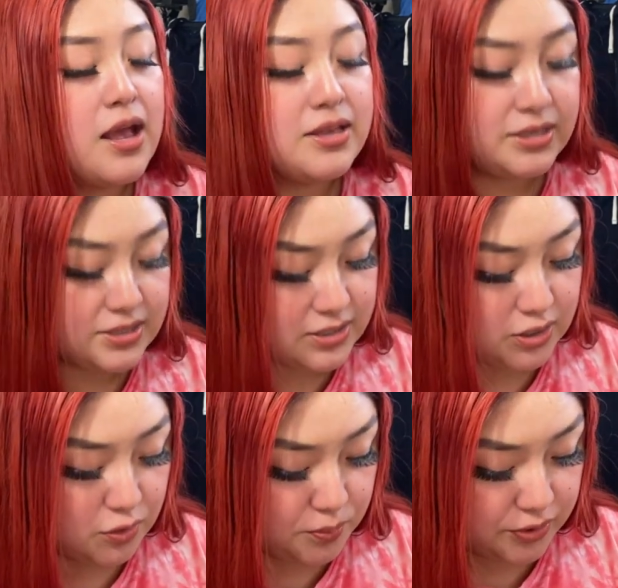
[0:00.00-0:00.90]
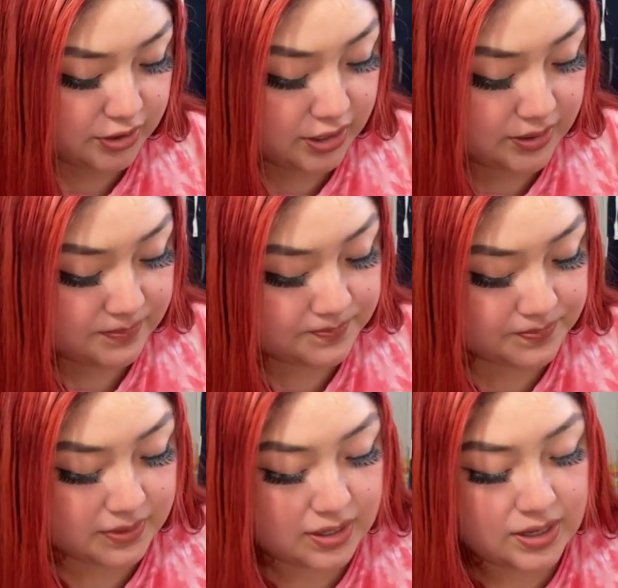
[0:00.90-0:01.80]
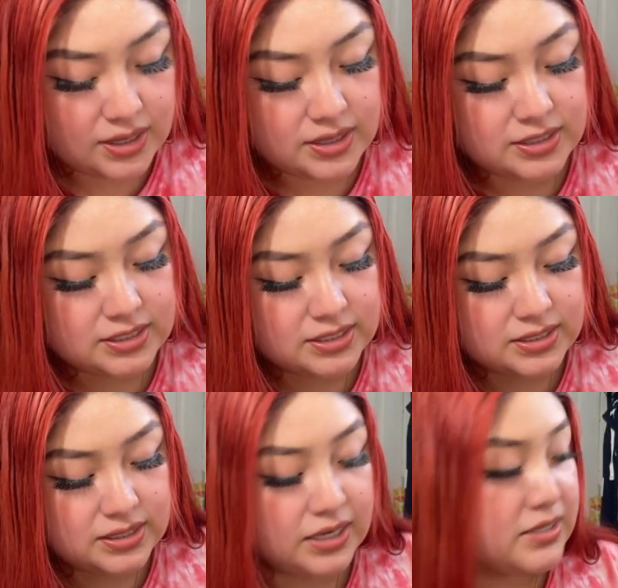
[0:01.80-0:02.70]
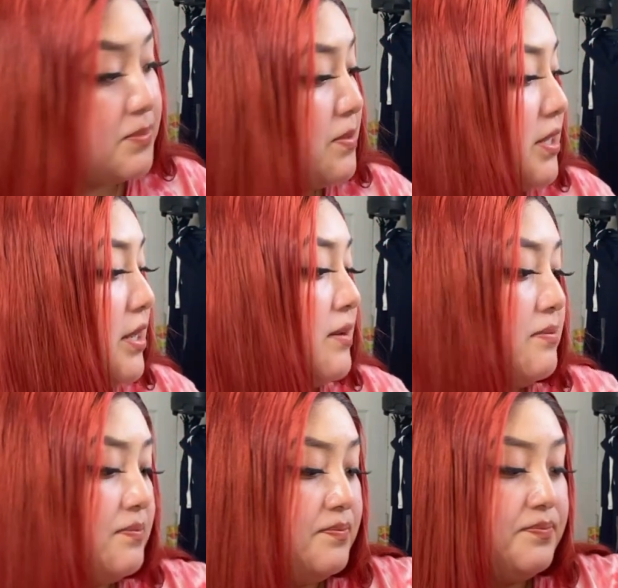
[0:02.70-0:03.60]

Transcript: And it's so pretty. This is a size medium.